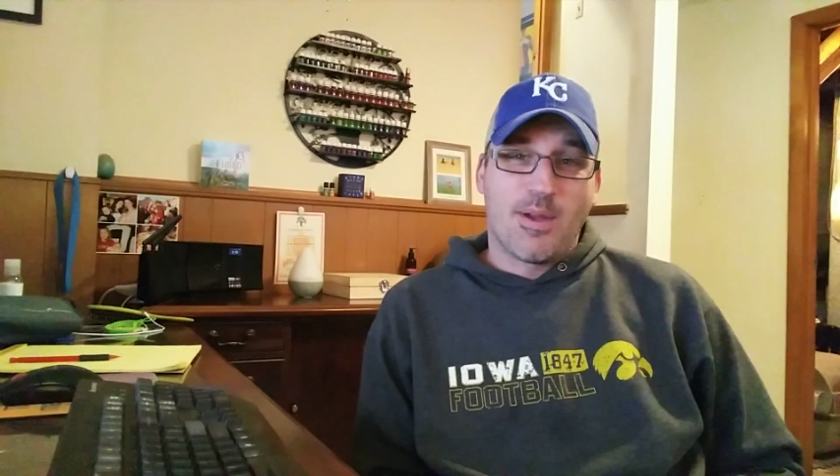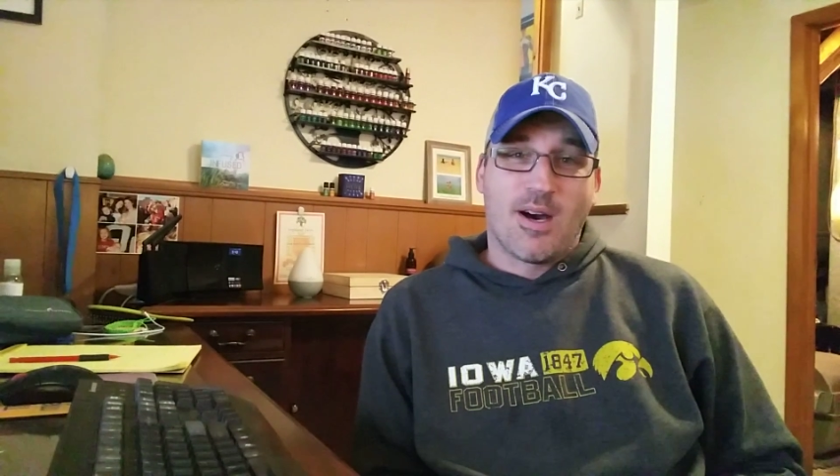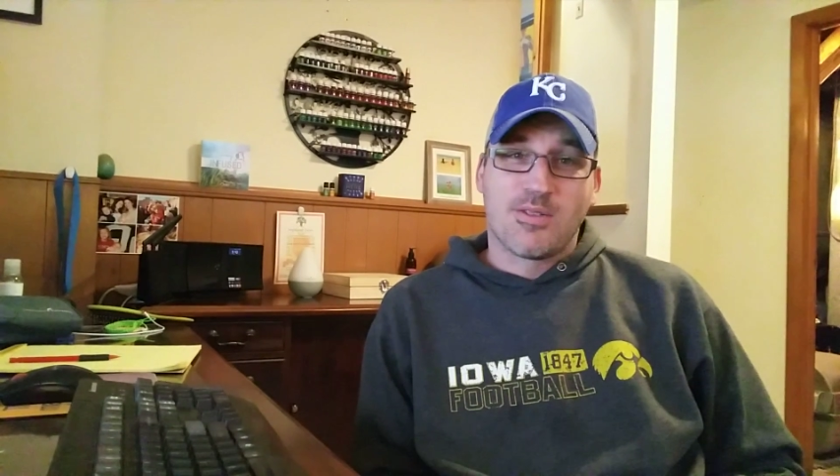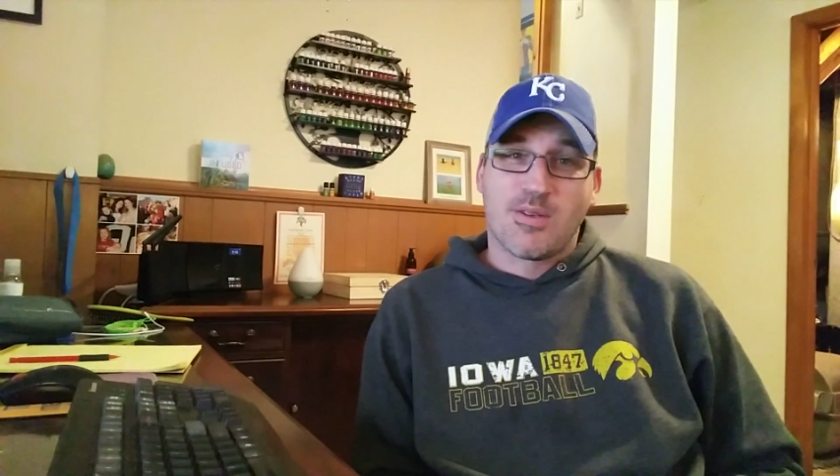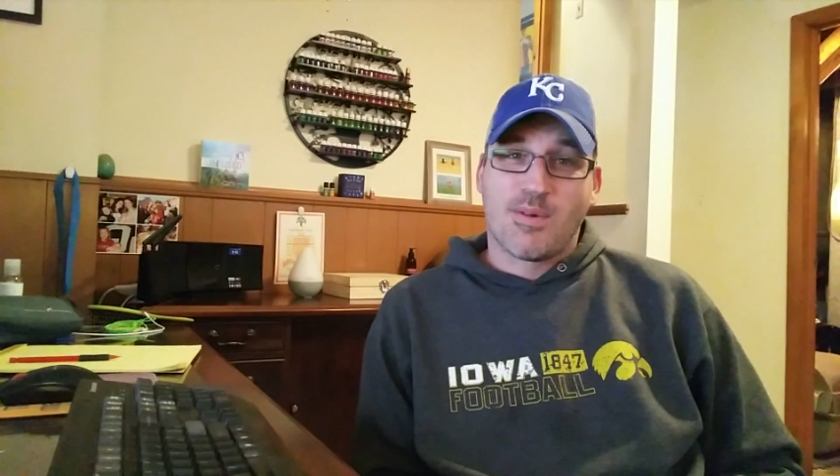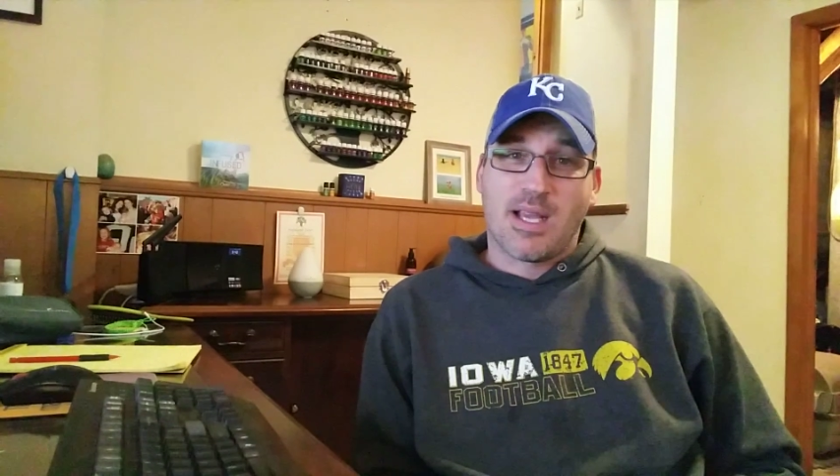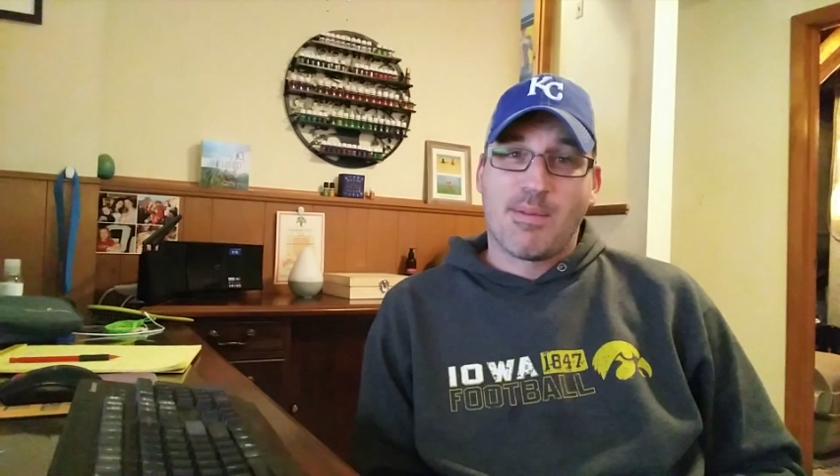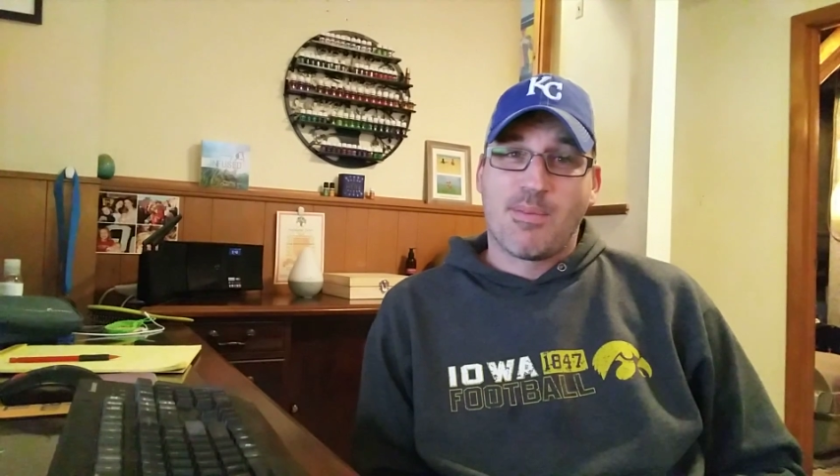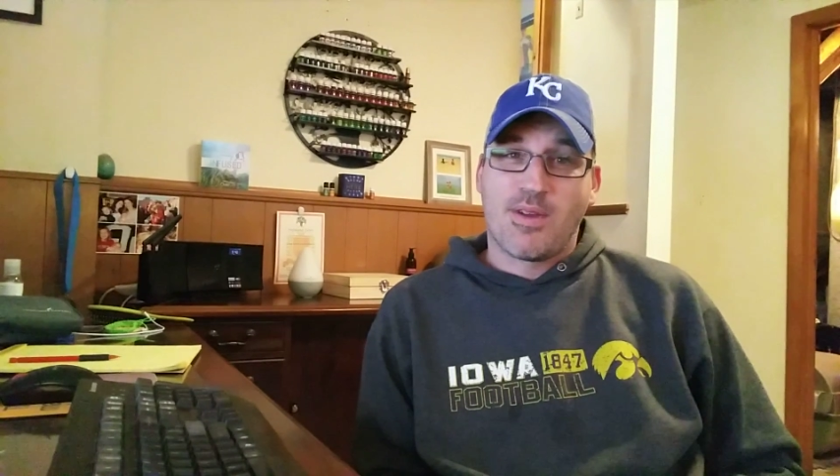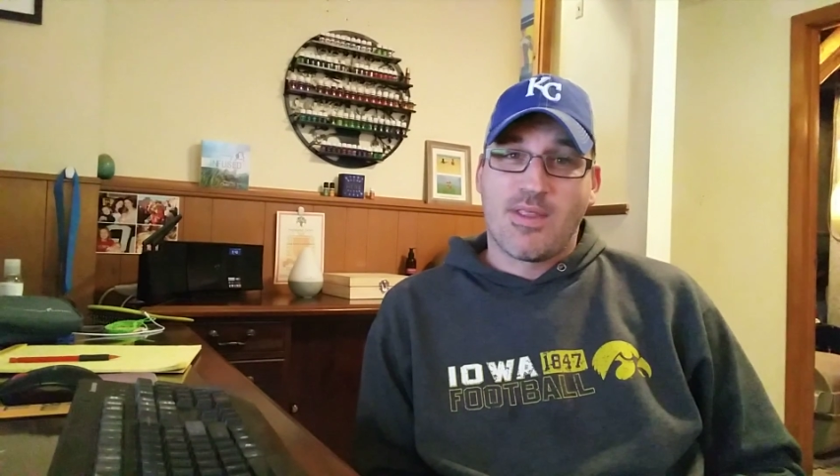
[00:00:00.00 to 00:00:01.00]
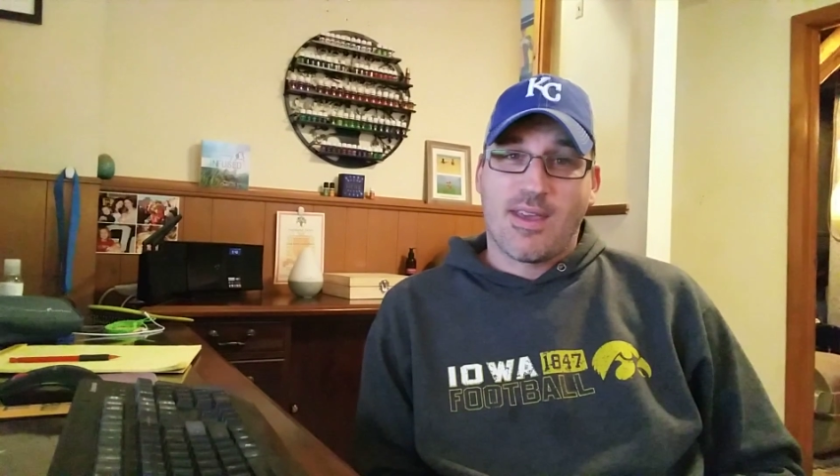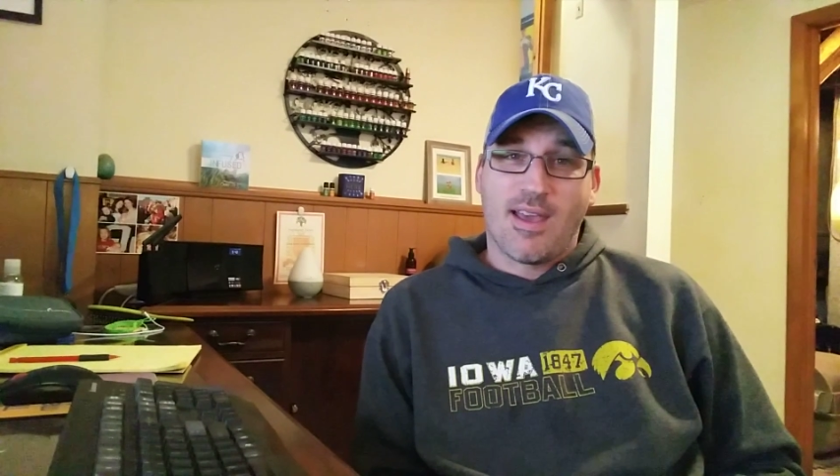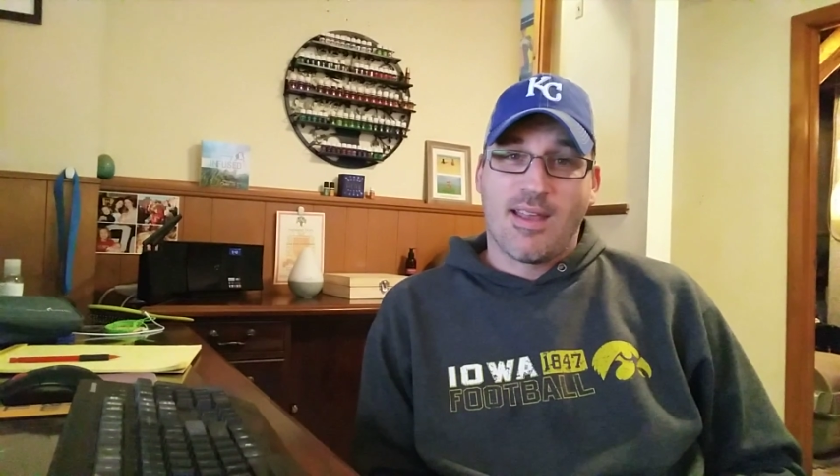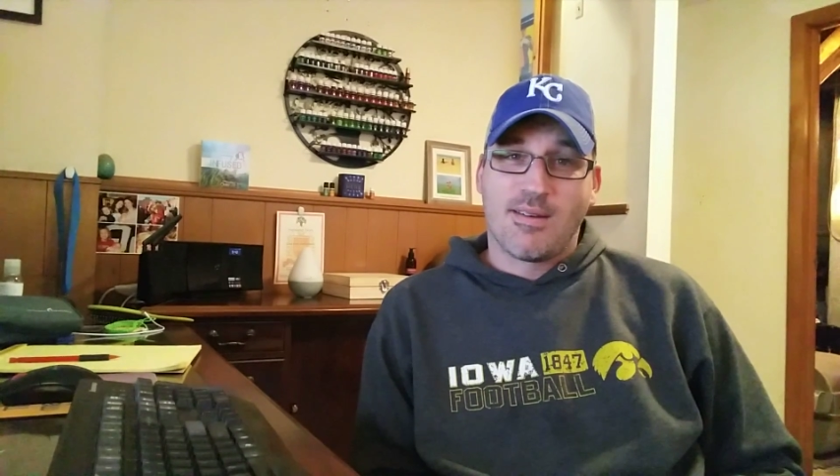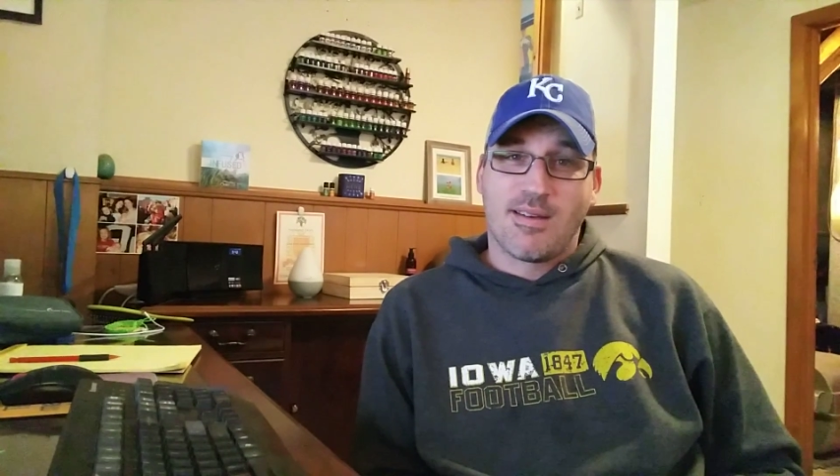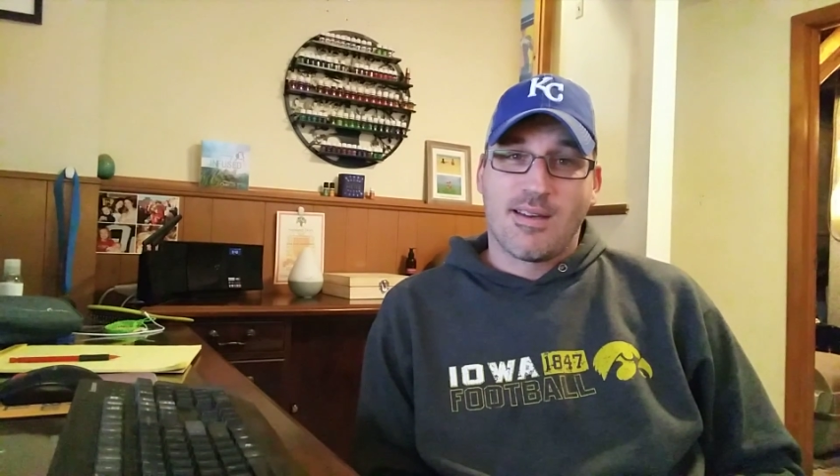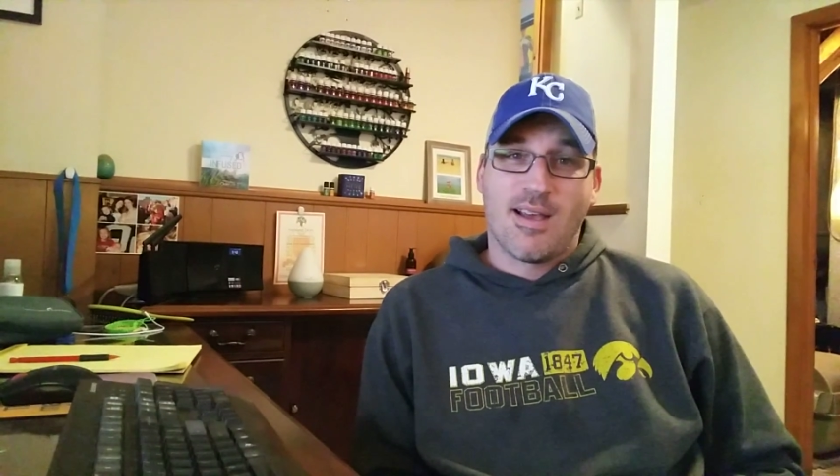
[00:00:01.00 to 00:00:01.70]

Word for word: be also ringing my breathe again